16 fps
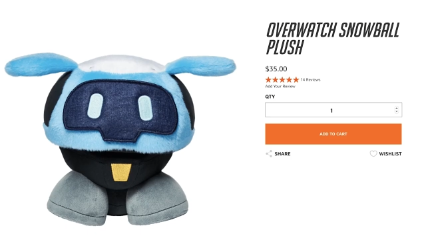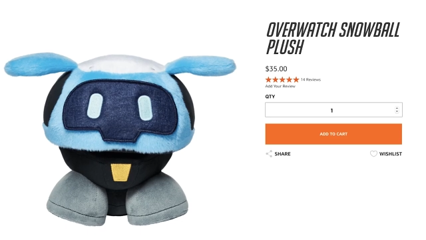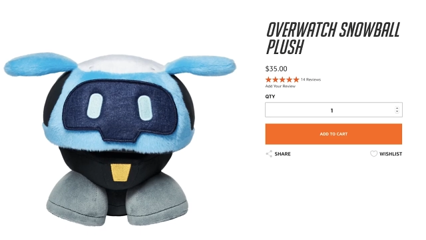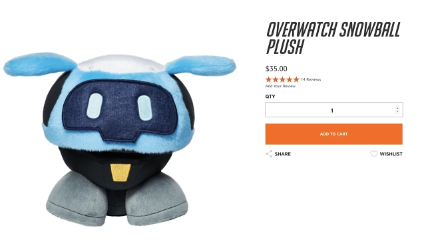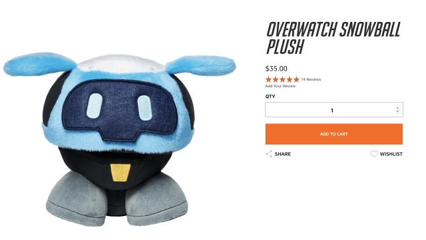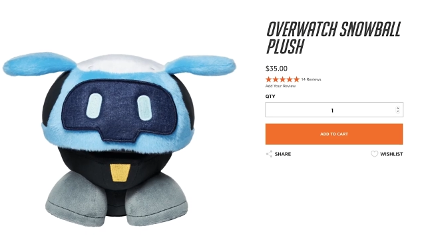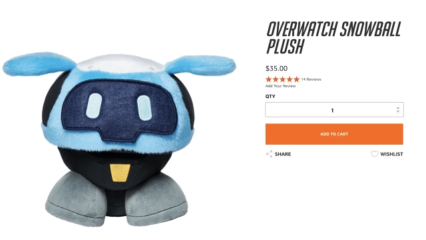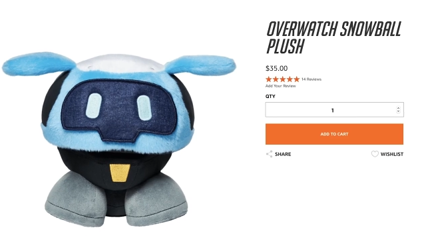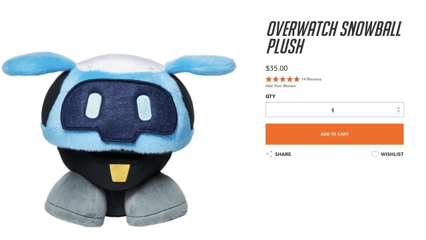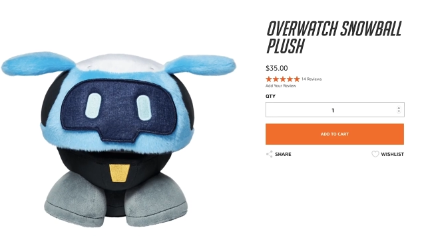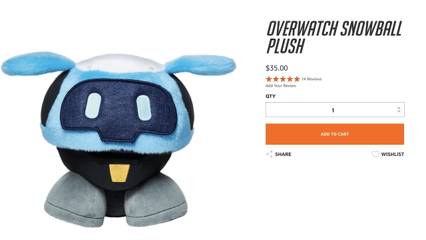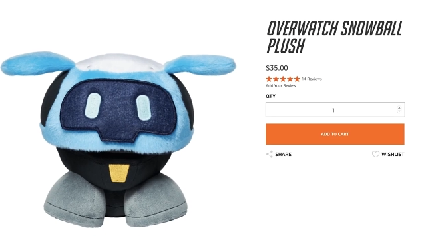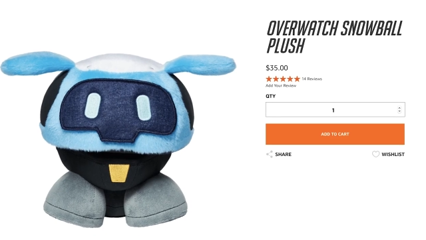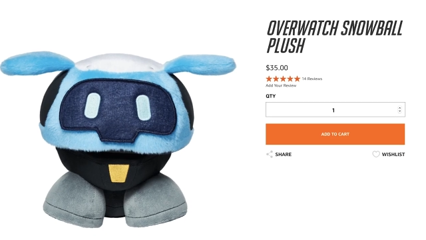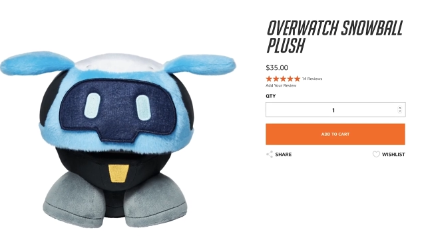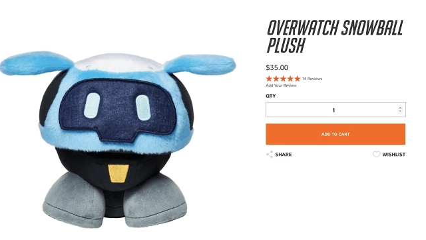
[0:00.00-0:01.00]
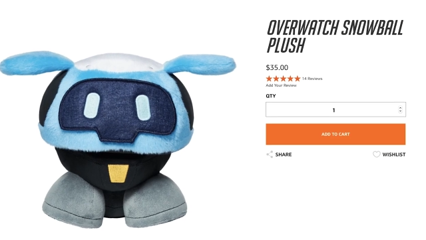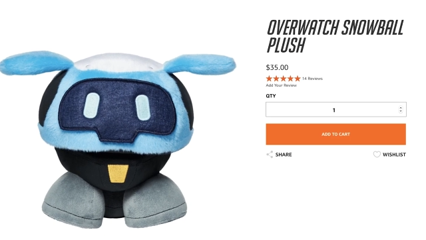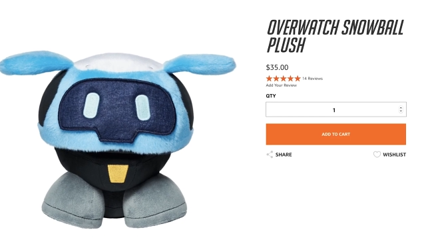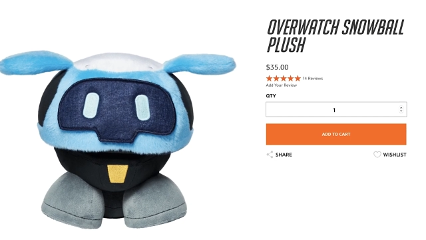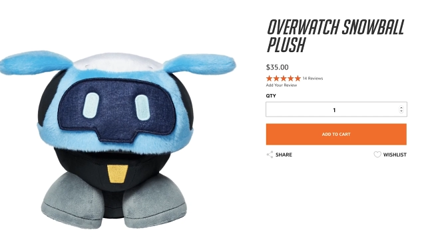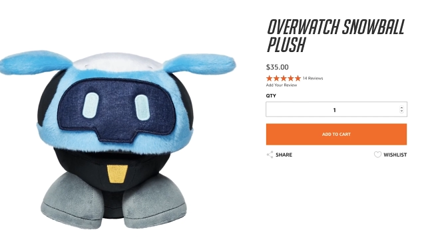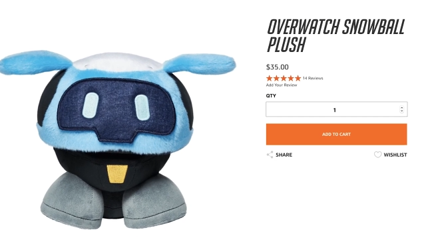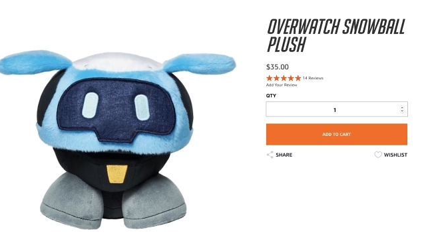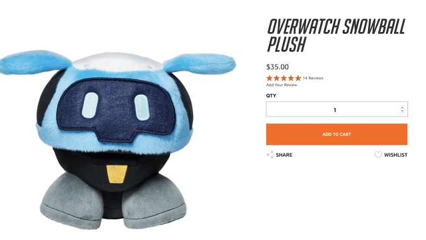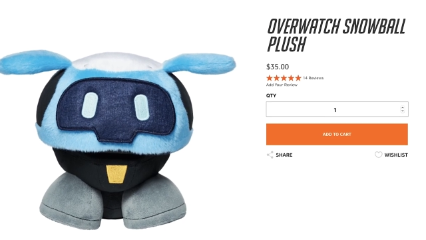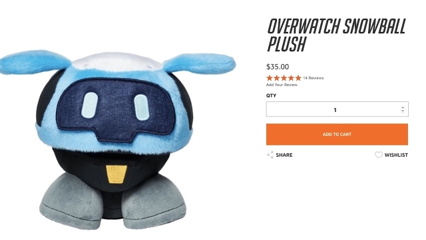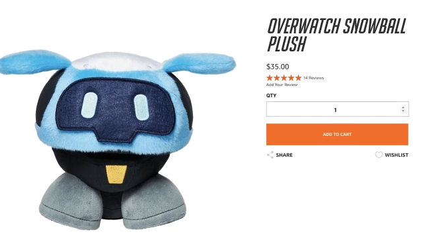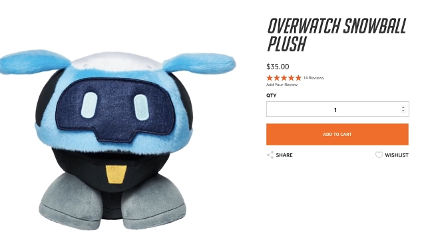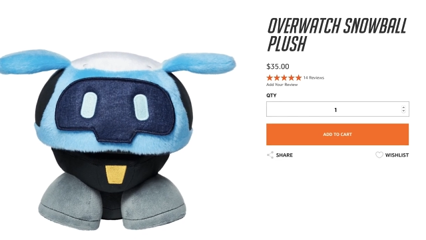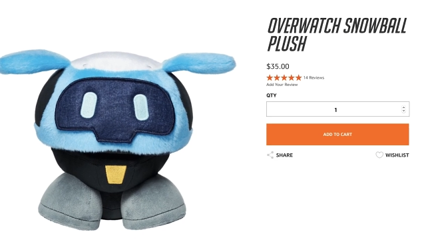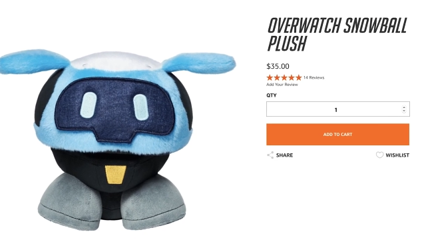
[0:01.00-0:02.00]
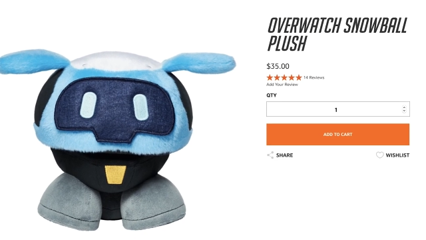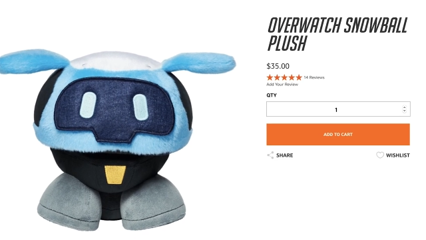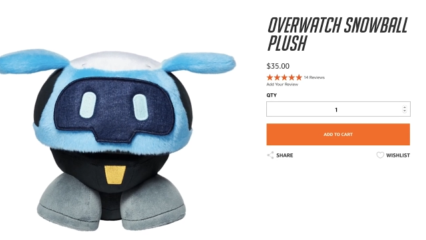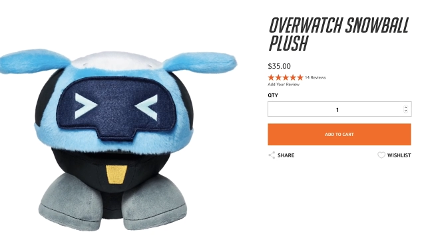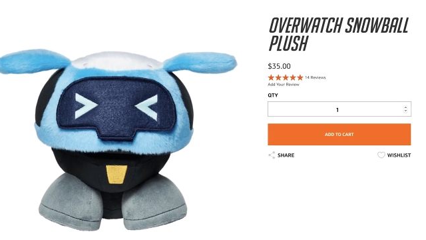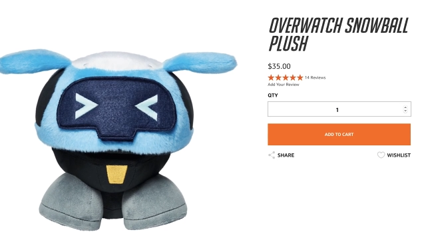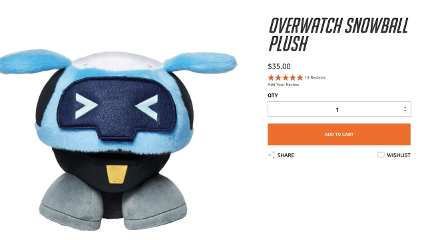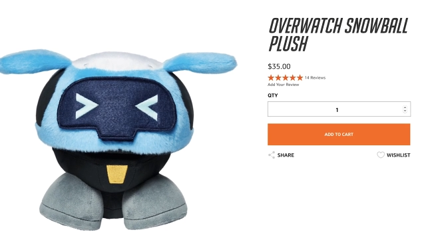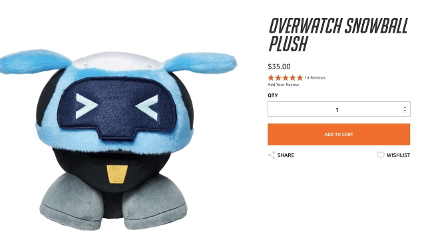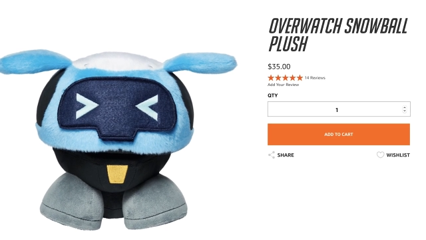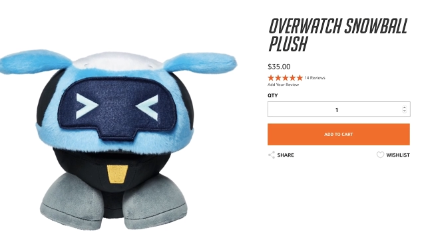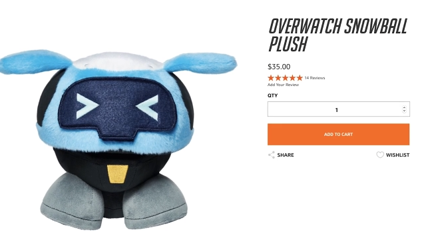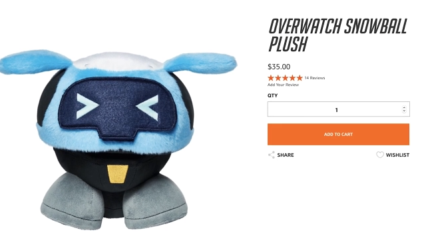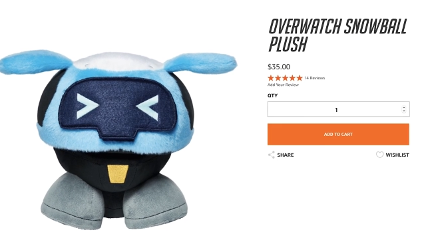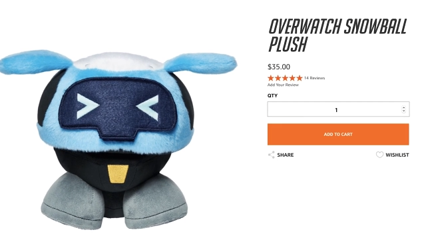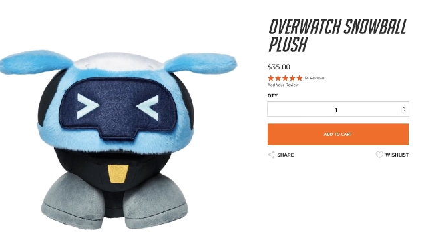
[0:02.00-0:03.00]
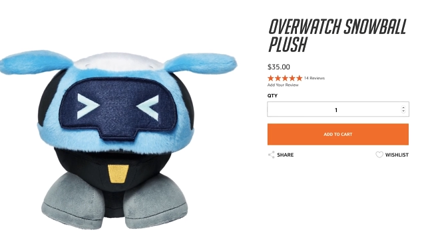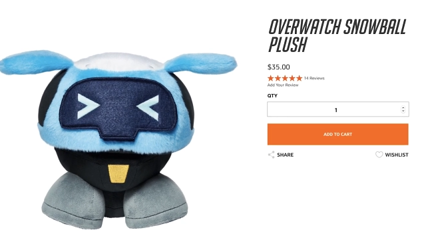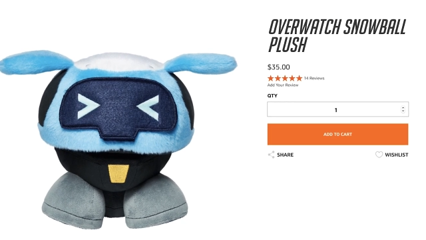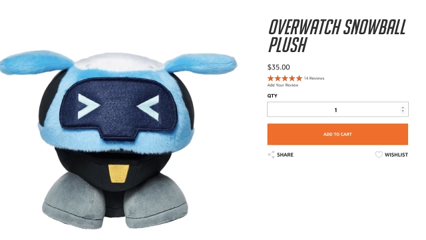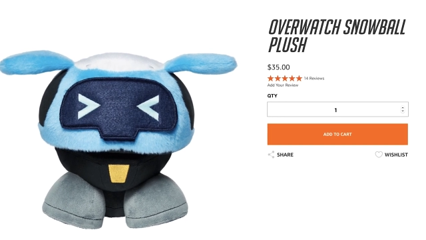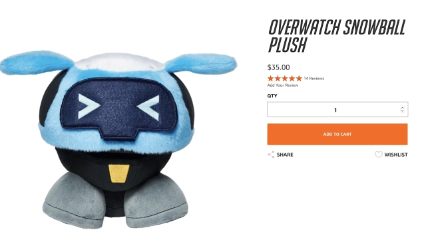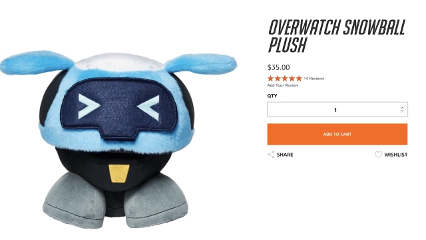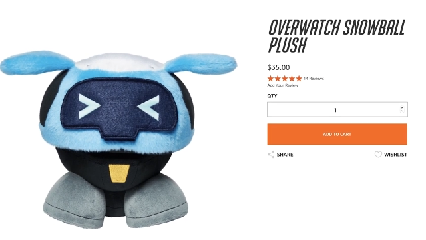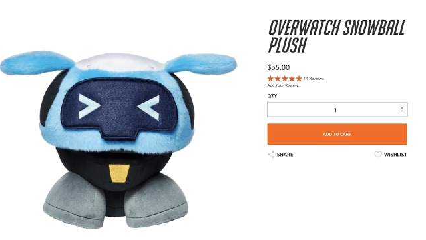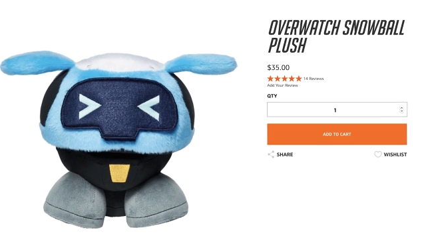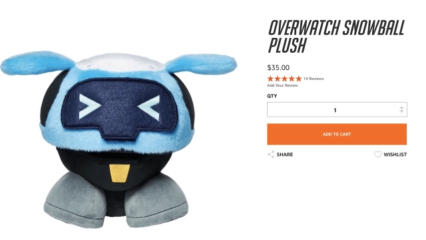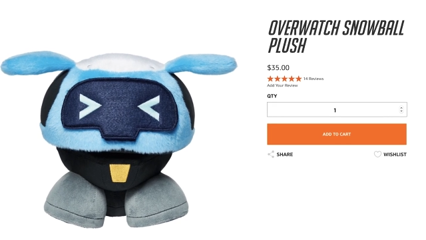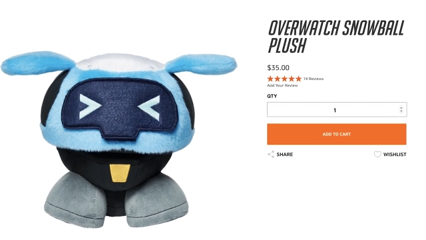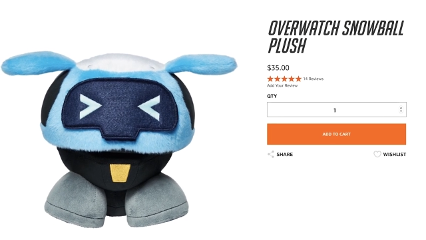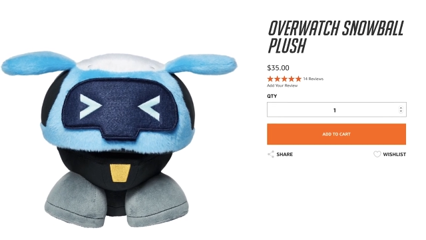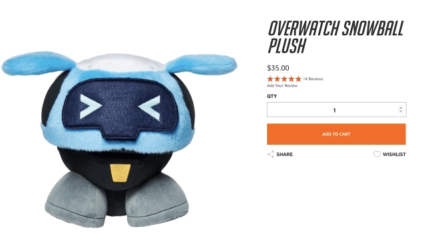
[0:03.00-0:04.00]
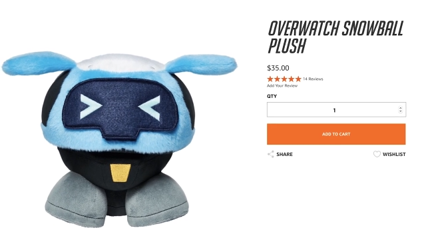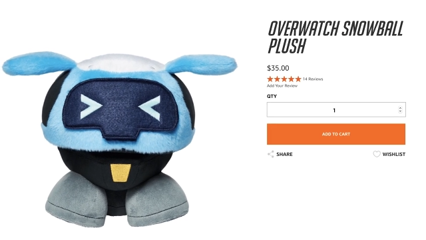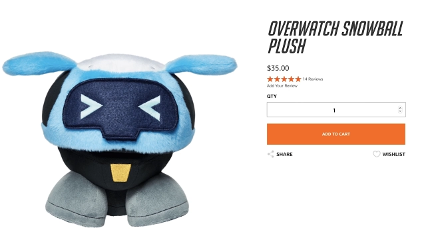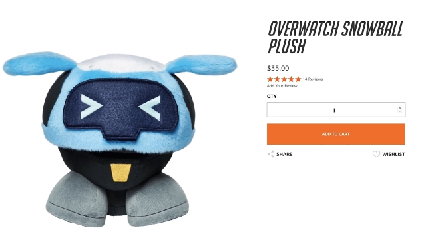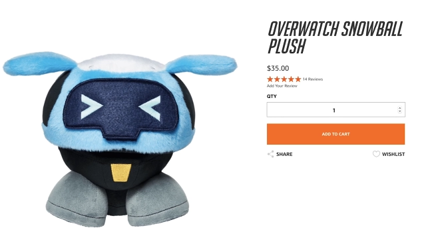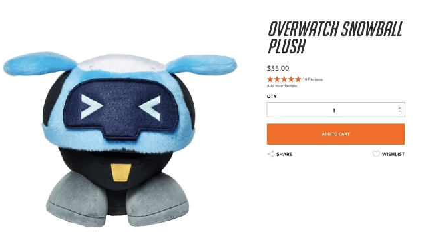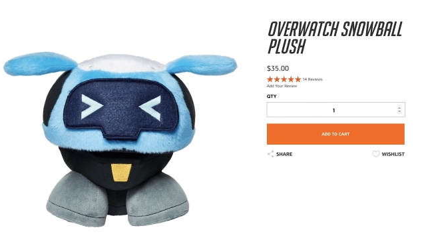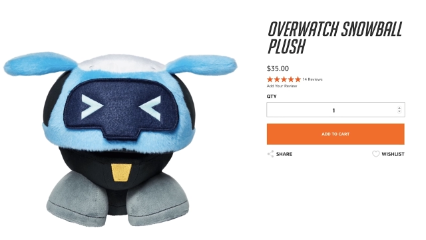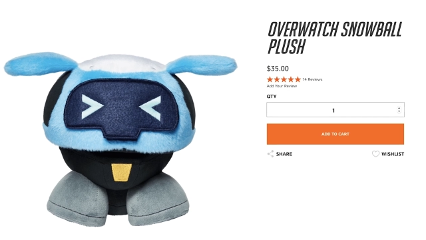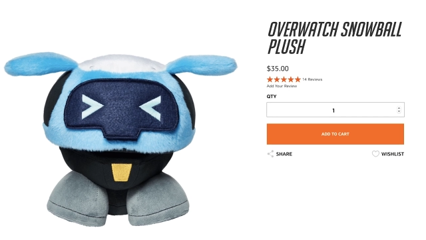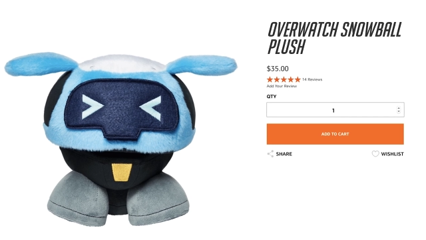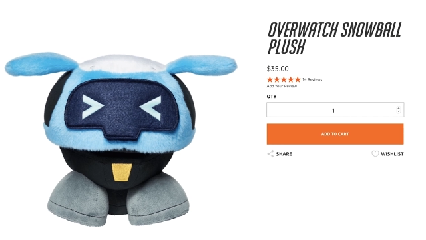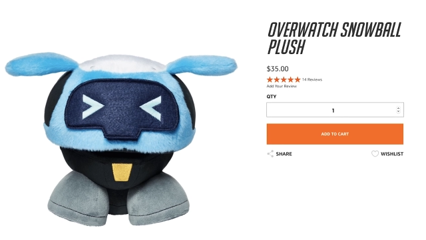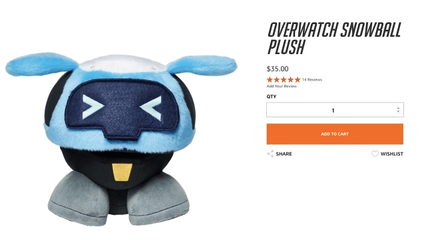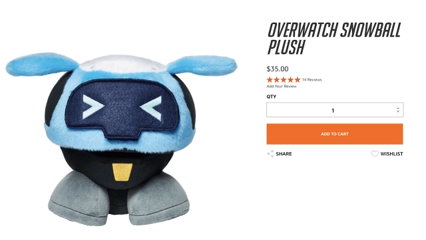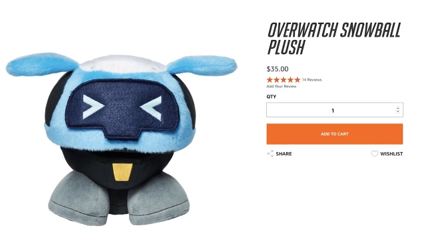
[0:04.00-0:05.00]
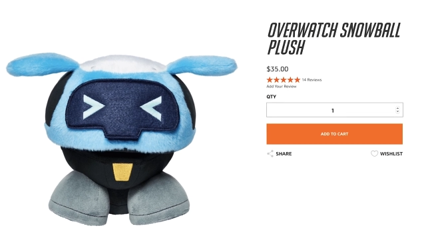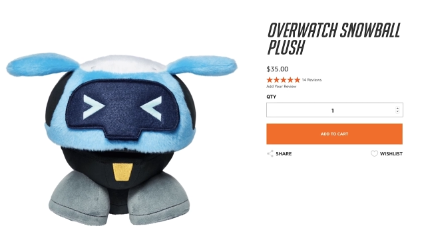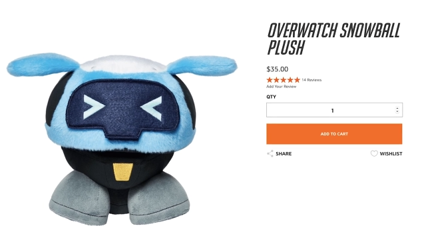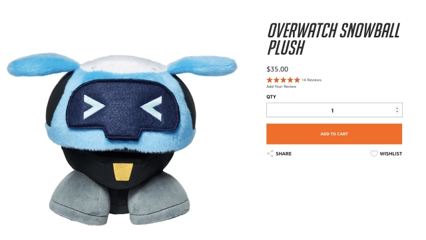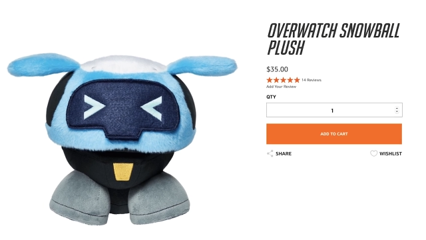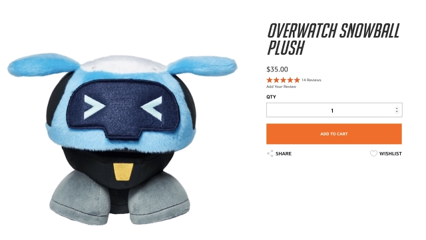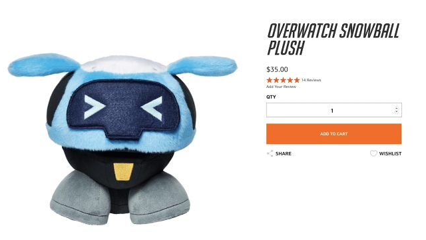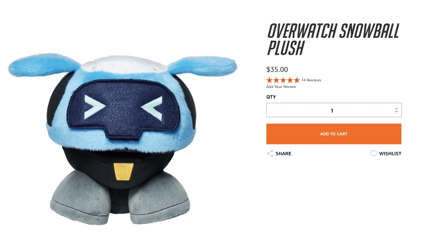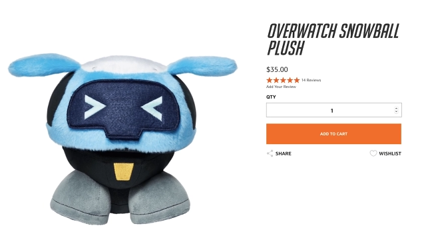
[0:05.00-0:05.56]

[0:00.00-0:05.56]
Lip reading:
[unreadable: no face in view]